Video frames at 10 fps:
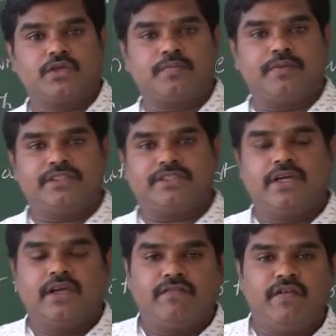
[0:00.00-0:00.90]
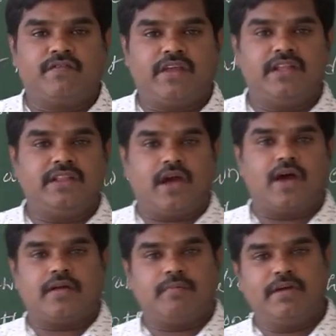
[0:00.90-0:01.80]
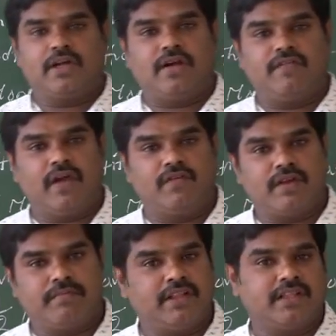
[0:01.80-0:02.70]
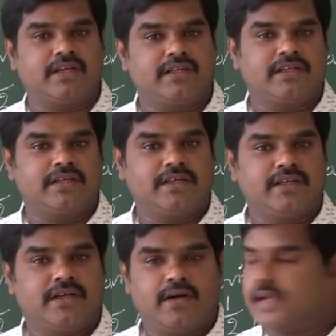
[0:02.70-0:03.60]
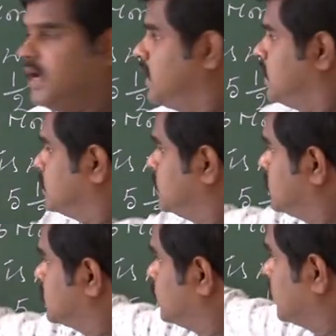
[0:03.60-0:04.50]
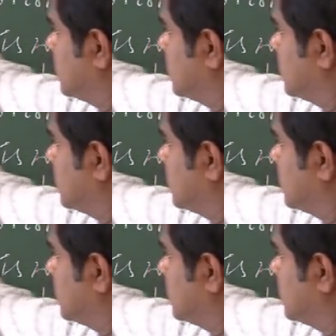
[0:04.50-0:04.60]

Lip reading: rupees 15th or middle of every month. Okay, so that's what.